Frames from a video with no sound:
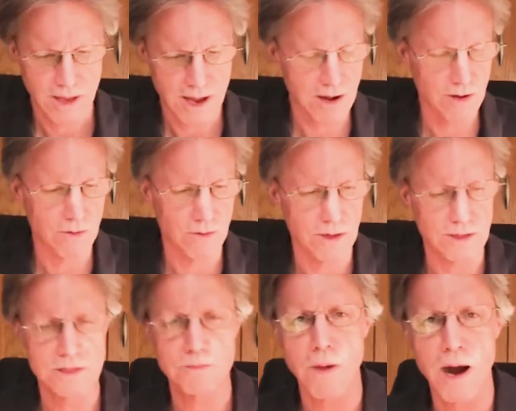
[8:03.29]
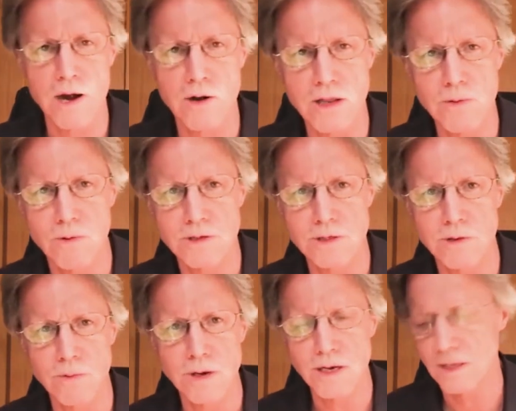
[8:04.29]
how inspired he was
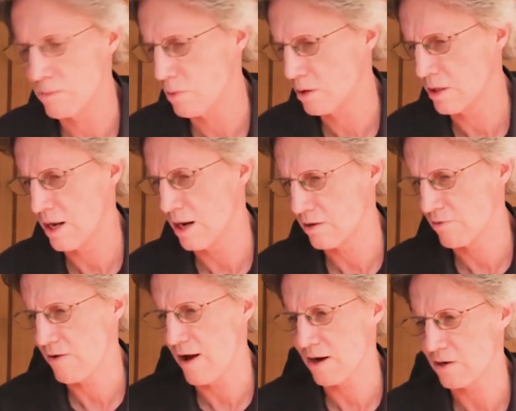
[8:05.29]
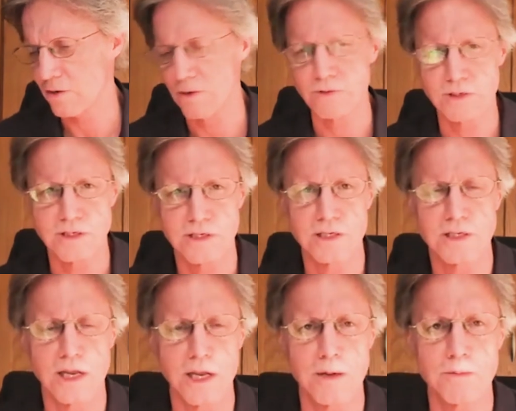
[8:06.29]
in reading the book, The Anger Factor, and it was
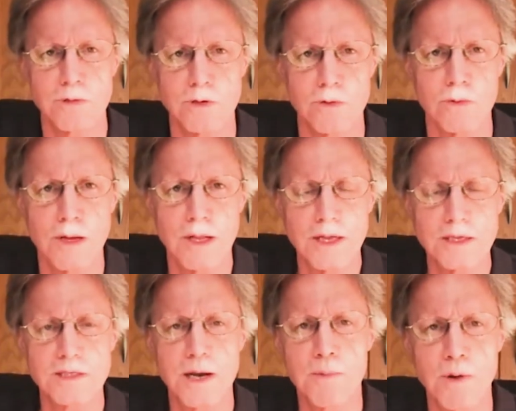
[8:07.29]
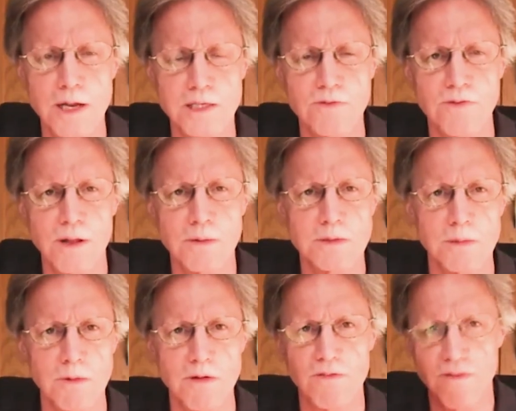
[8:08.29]
assisting him to separate his feelings
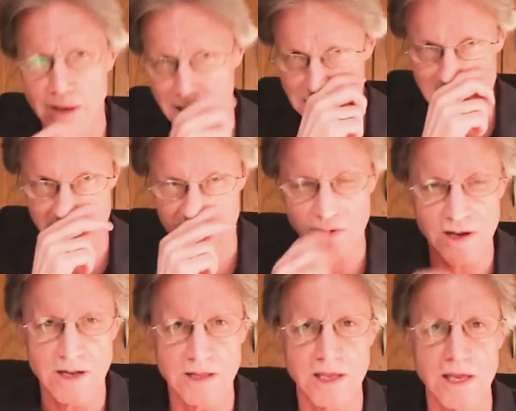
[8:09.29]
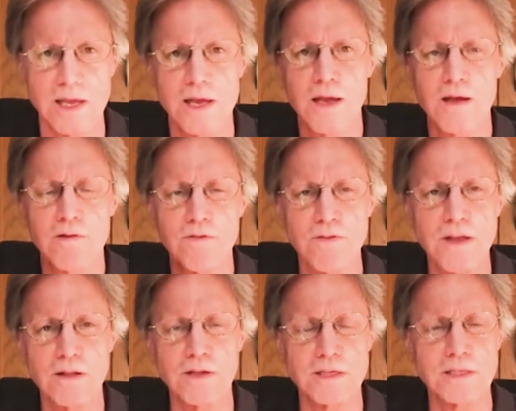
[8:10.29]
from the events that created the
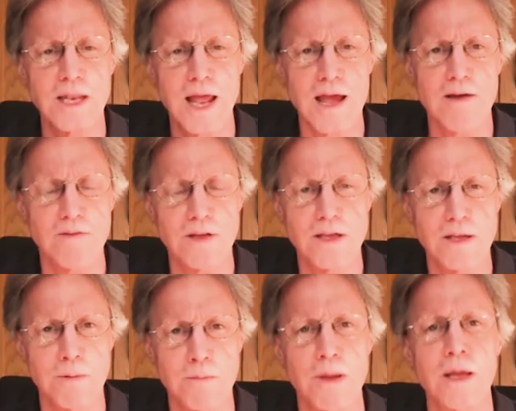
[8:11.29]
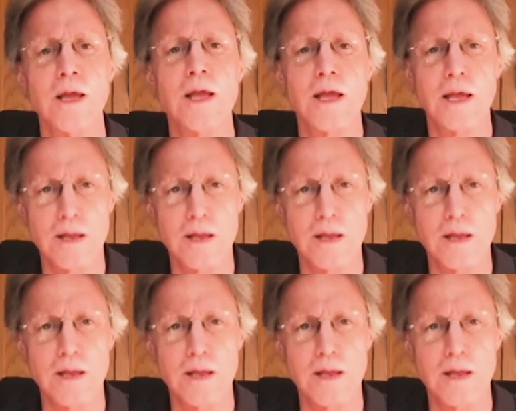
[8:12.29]
feelings that have him